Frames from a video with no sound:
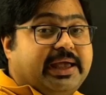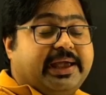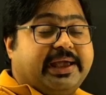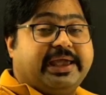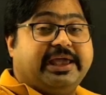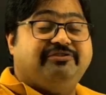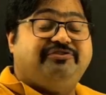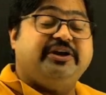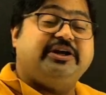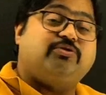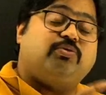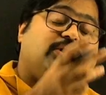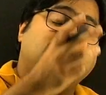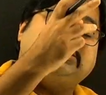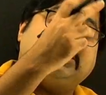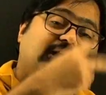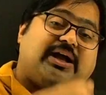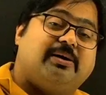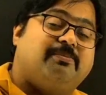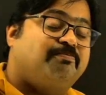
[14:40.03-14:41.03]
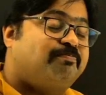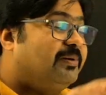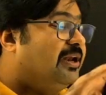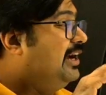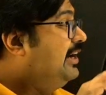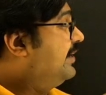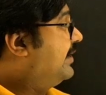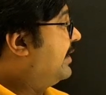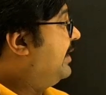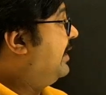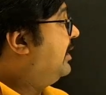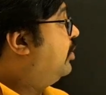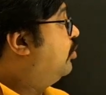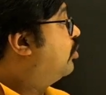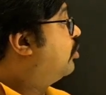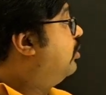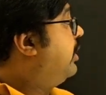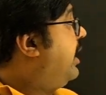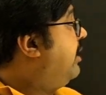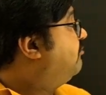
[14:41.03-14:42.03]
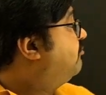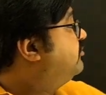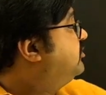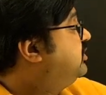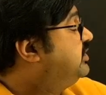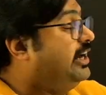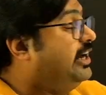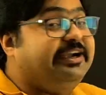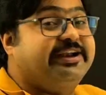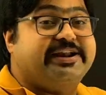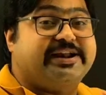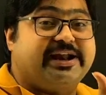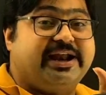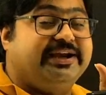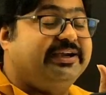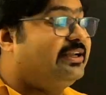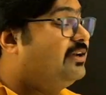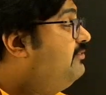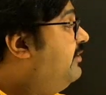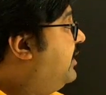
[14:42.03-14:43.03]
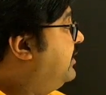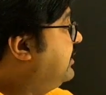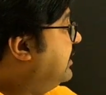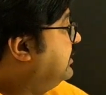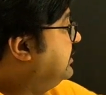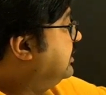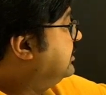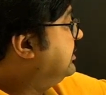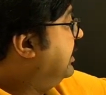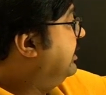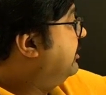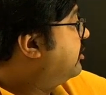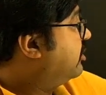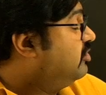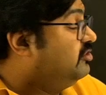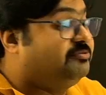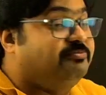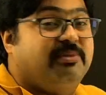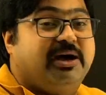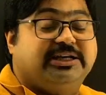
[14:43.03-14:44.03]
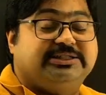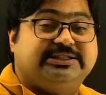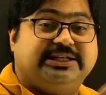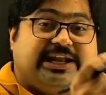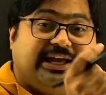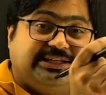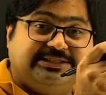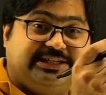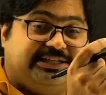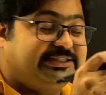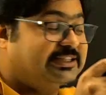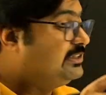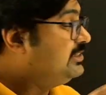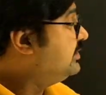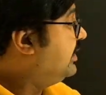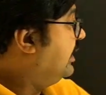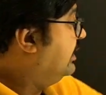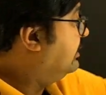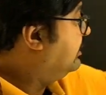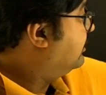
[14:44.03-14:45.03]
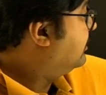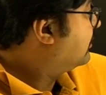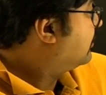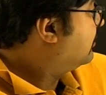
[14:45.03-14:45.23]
If it was a complete ring, you could have said right away that the center of mass lies at the center.